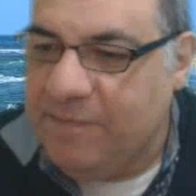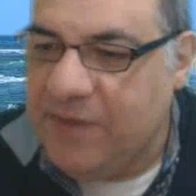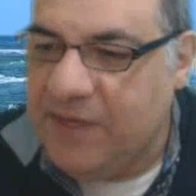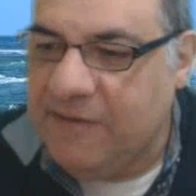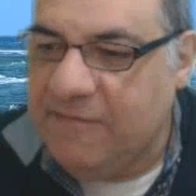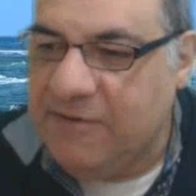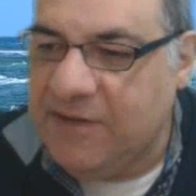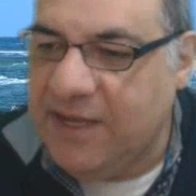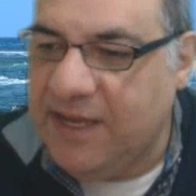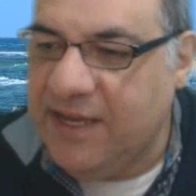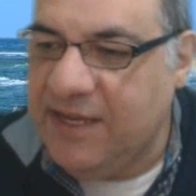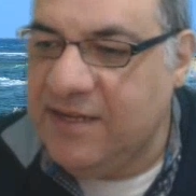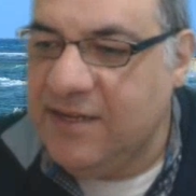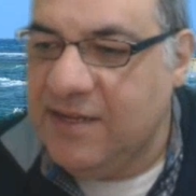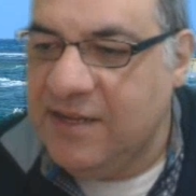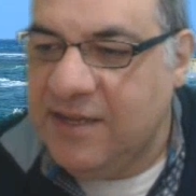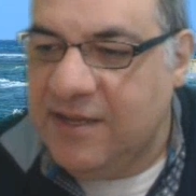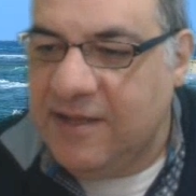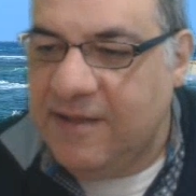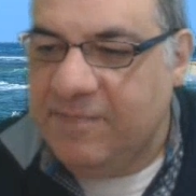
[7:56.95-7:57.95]
being played.
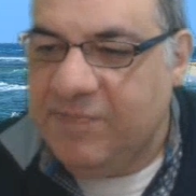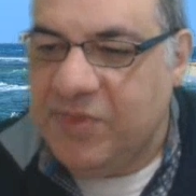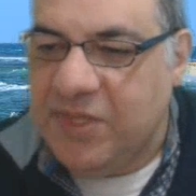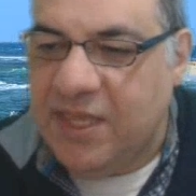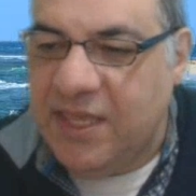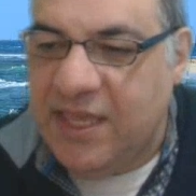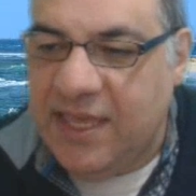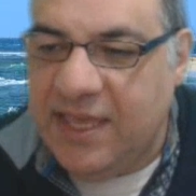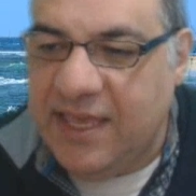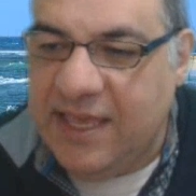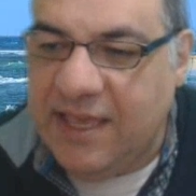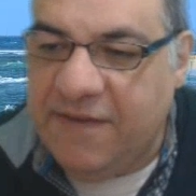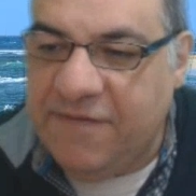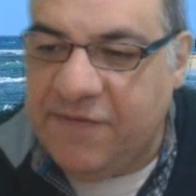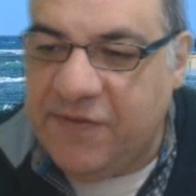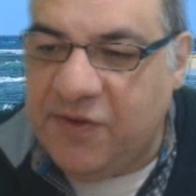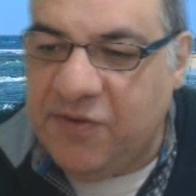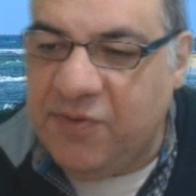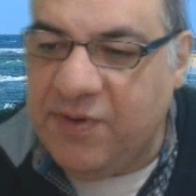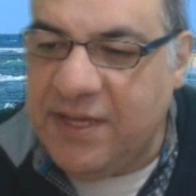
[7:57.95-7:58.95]
Here,
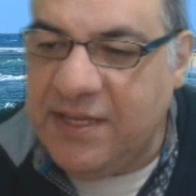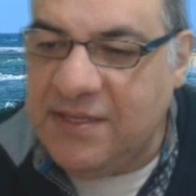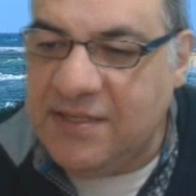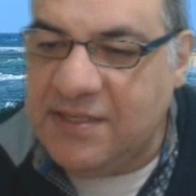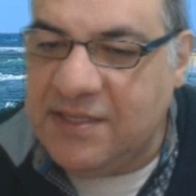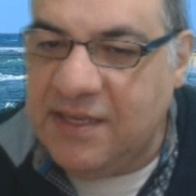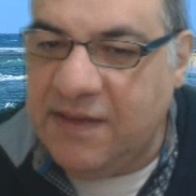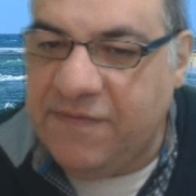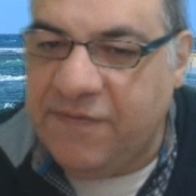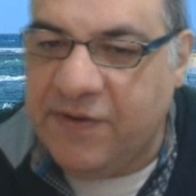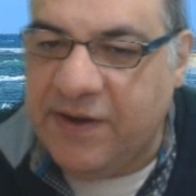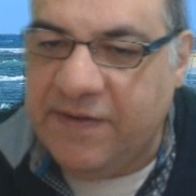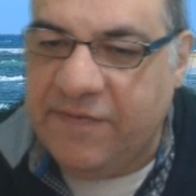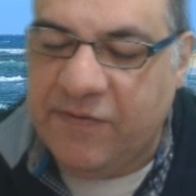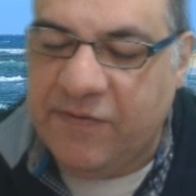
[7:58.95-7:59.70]
if queen c3, for